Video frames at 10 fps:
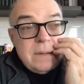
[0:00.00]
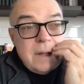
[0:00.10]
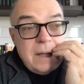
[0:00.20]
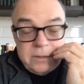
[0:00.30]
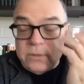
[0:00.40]

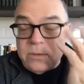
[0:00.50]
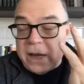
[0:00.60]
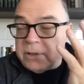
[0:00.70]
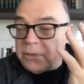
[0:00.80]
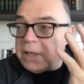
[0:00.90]

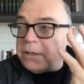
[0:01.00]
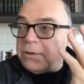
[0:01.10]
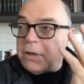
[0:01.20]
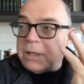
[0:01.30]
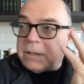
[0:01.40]
have a great
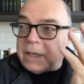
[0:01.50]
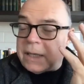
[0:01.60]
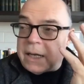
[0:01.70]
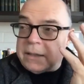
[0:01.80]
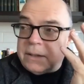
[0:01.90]
curiosity,
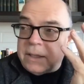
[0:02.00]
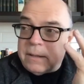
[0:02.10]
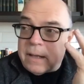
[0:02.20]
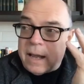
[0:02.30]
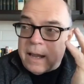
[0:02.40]
and I
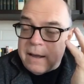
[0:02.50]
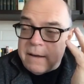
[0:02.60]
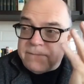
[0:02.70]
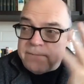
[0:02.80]
have